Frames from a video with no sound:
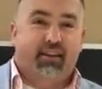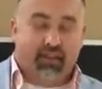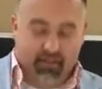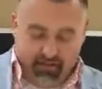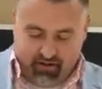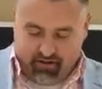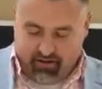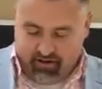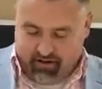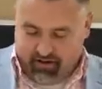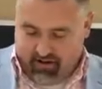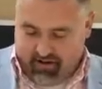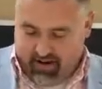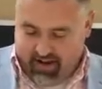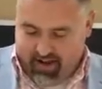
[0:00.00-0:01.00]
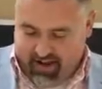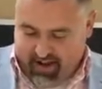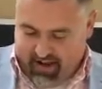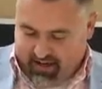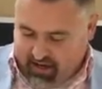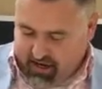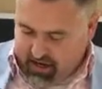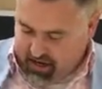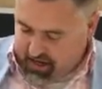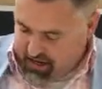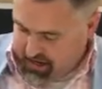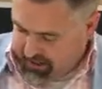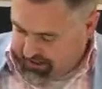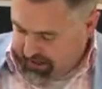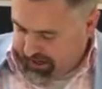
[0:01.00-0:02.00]
Good, good, good.
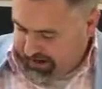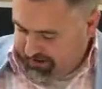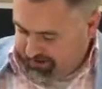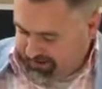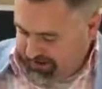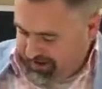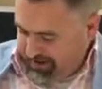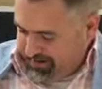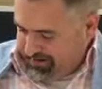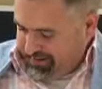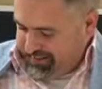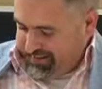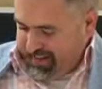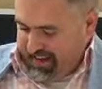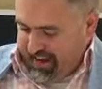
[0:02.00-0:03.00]
That's good to say.